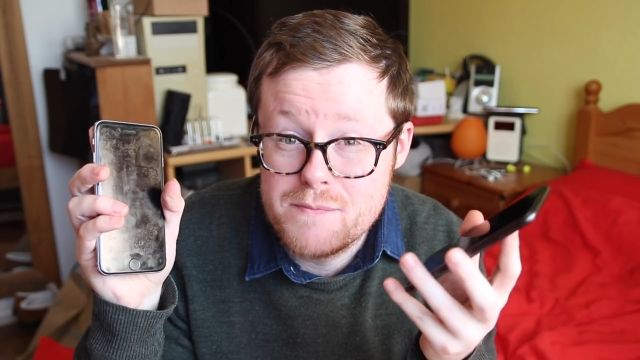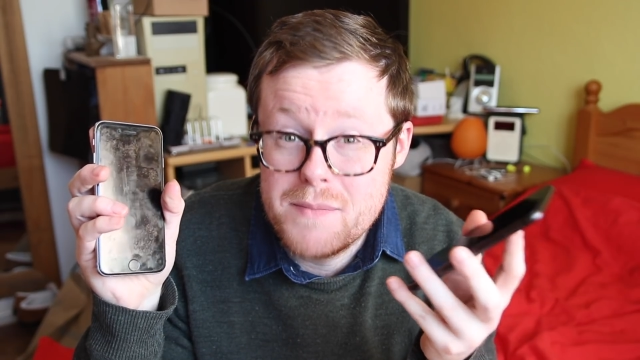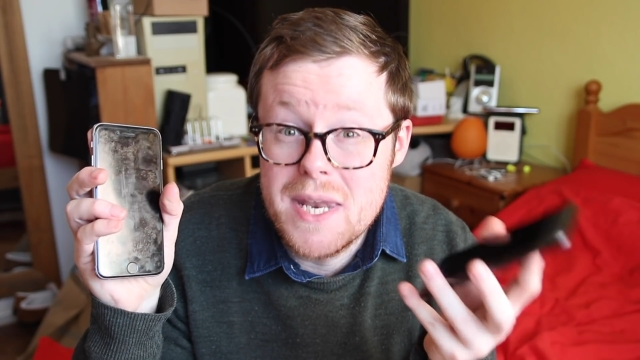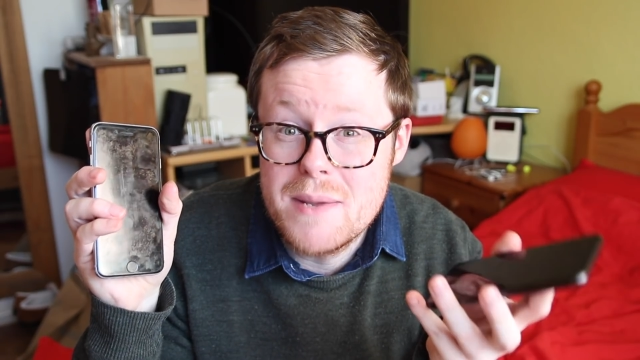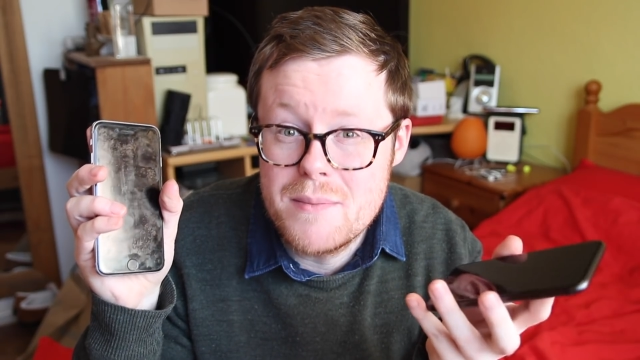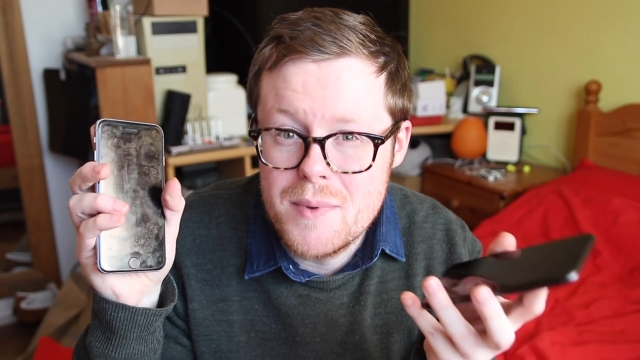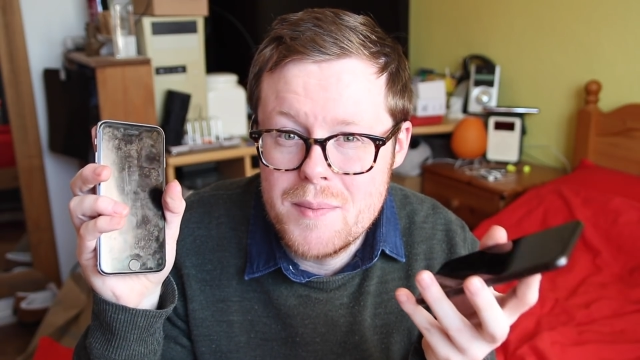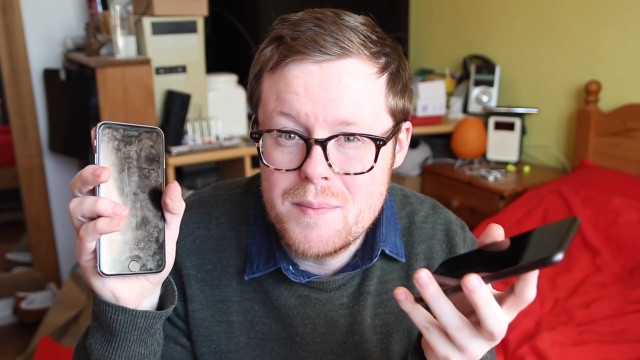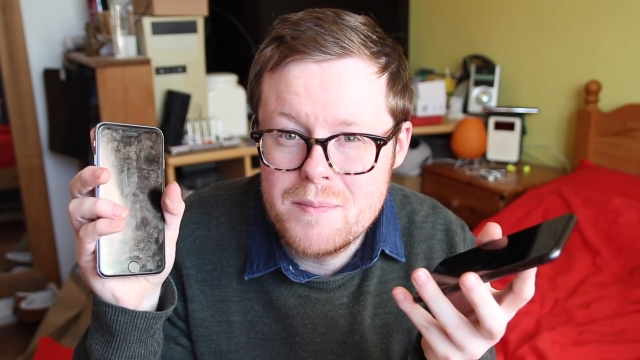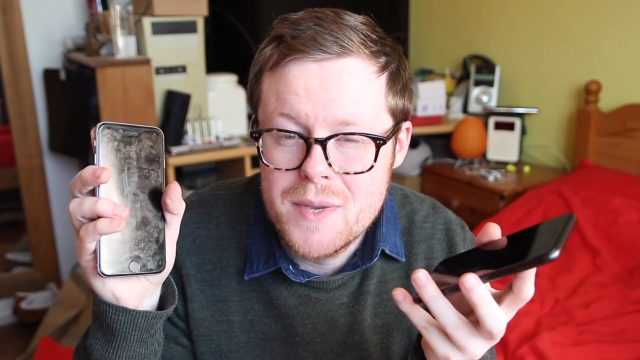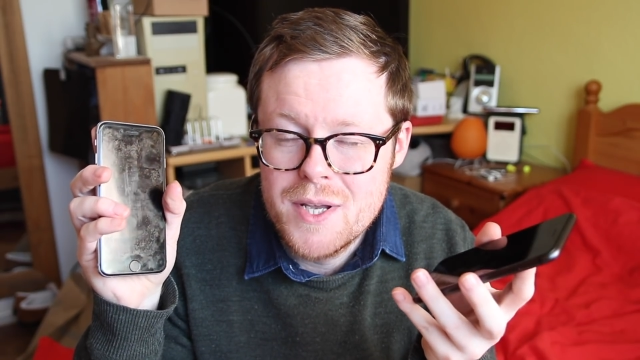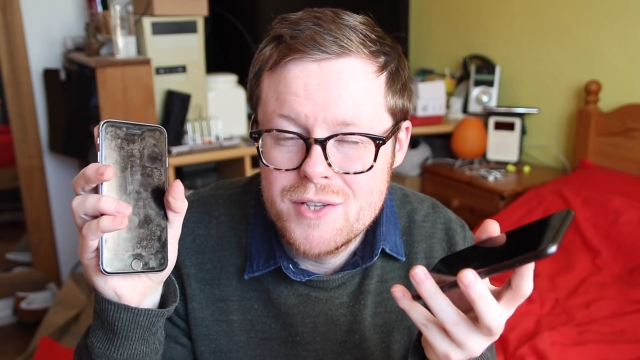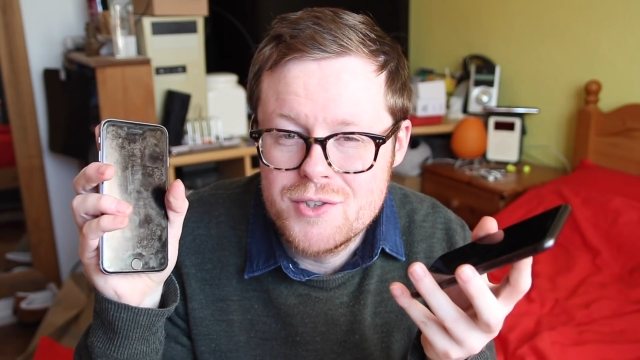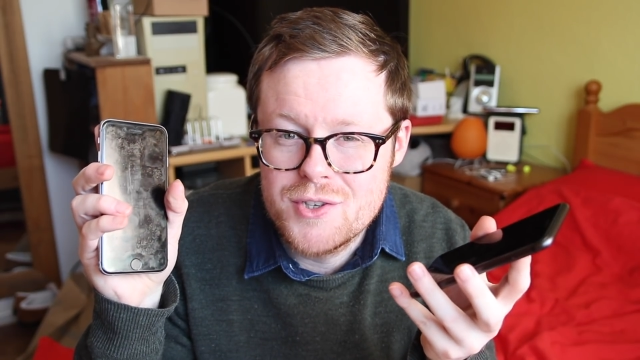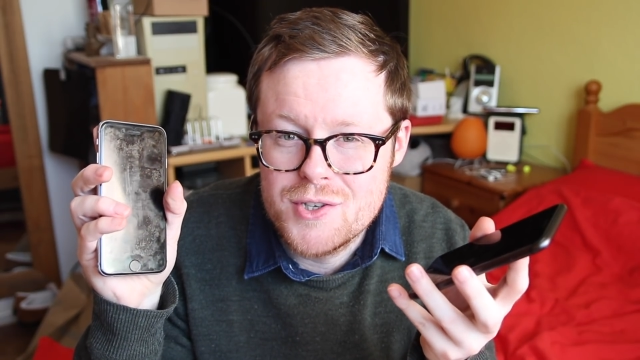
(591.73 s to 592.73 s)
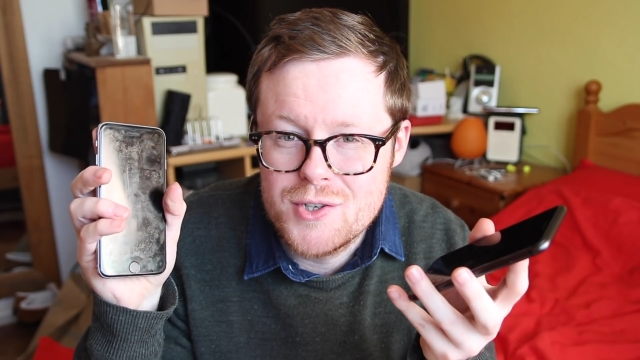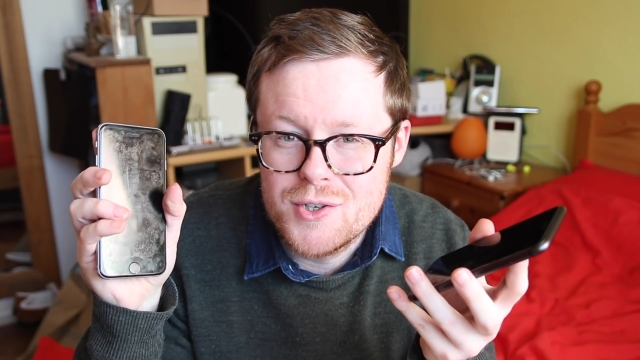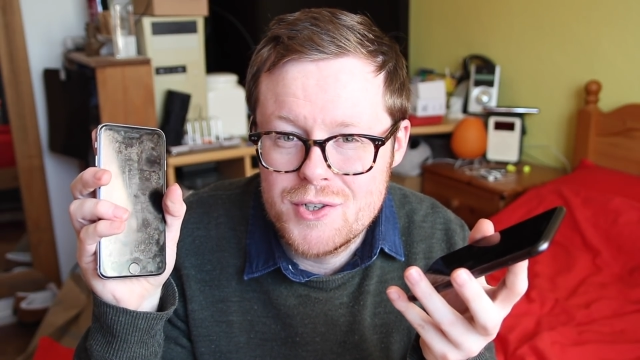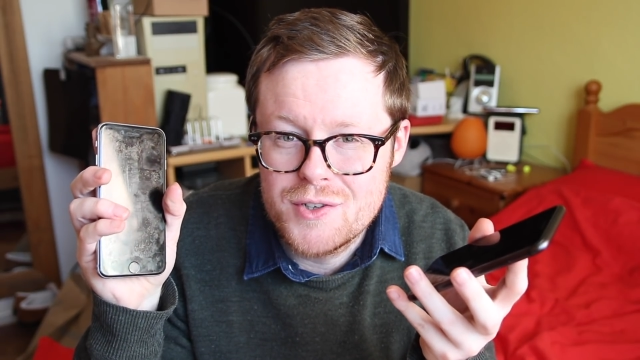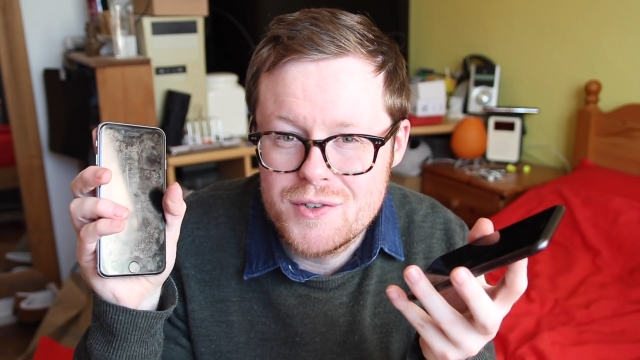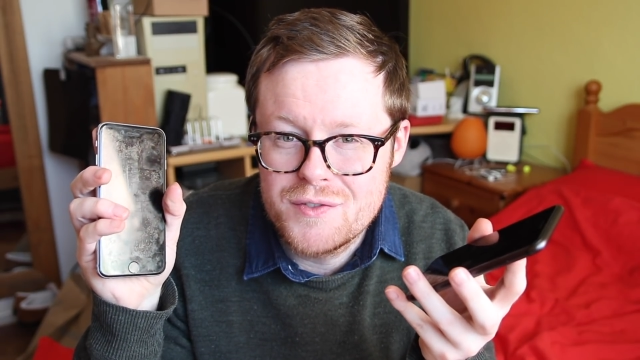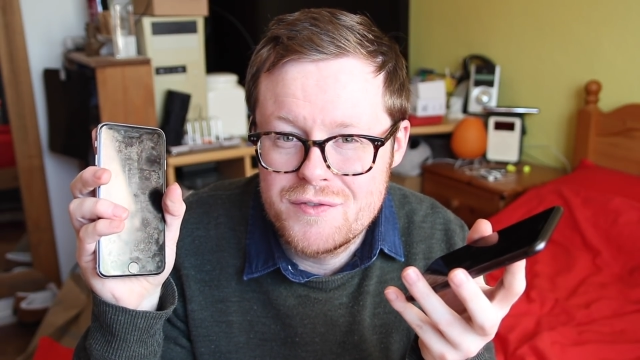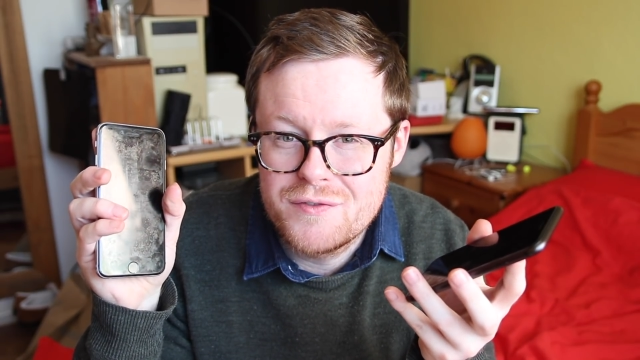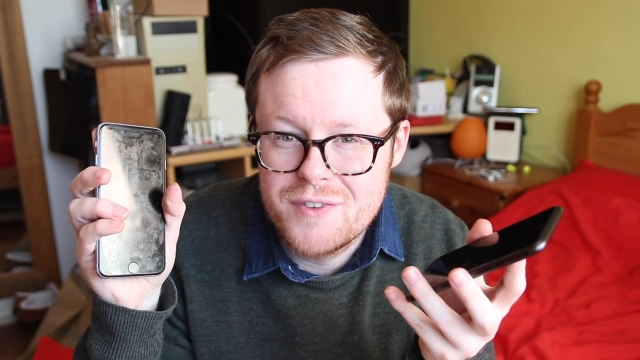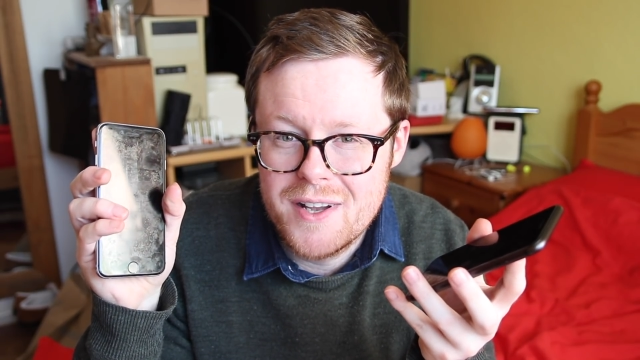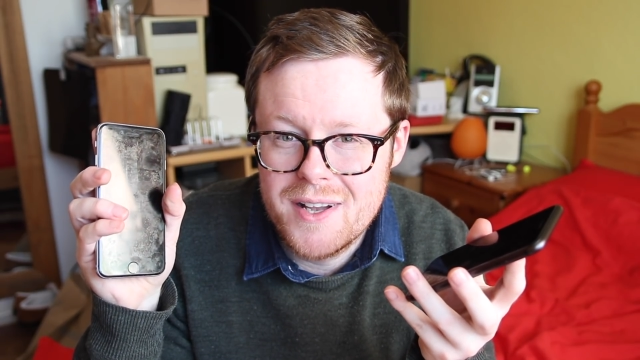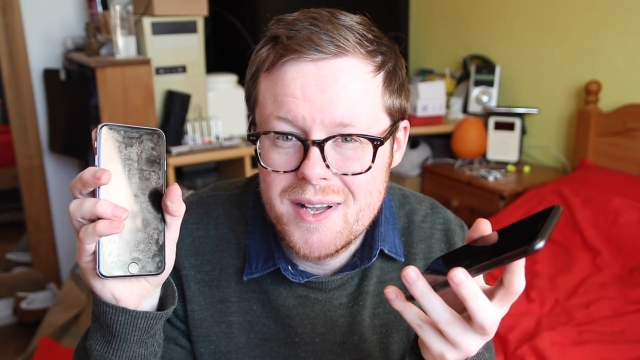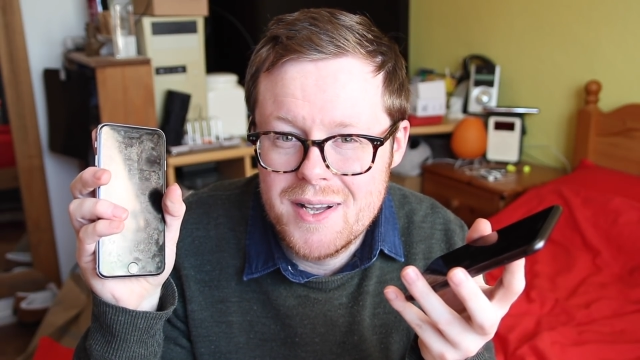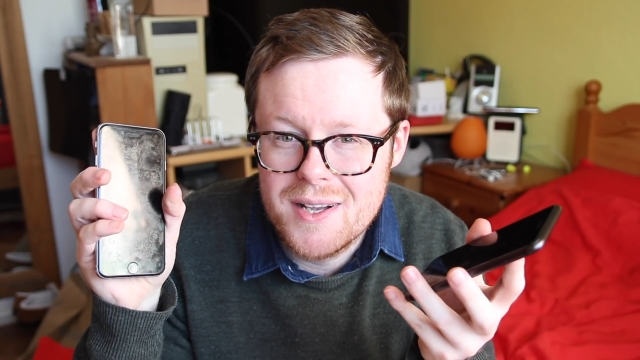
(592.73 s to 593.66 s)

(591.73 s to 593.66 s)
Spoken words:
minimum to sort of